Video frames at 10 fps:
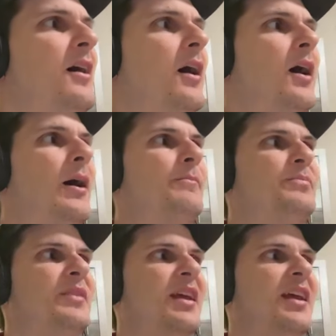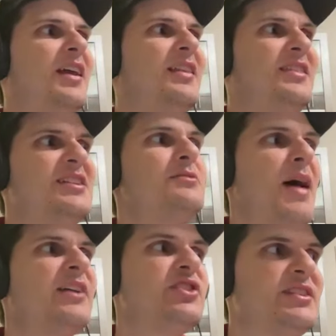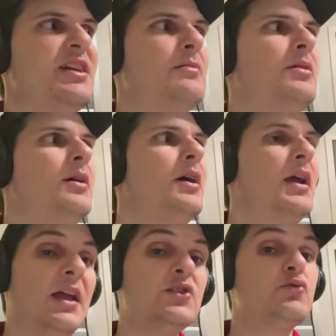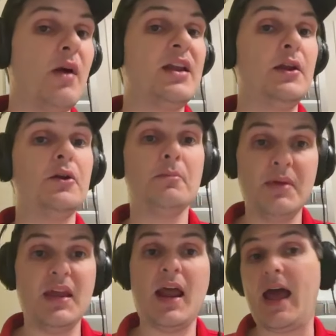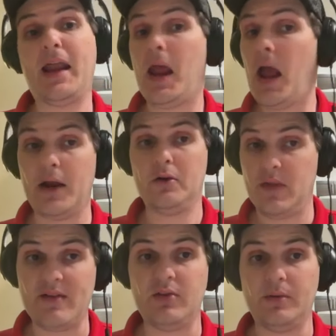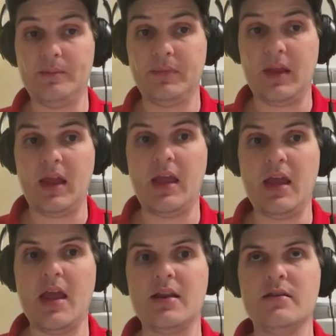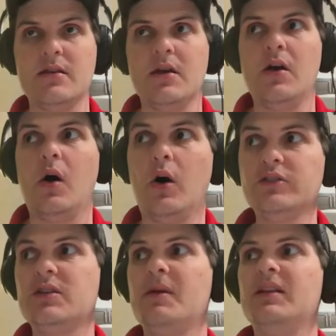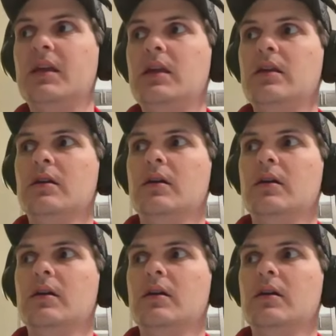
Um, this Magic team is ready to compete at a higher level. And, and ultimately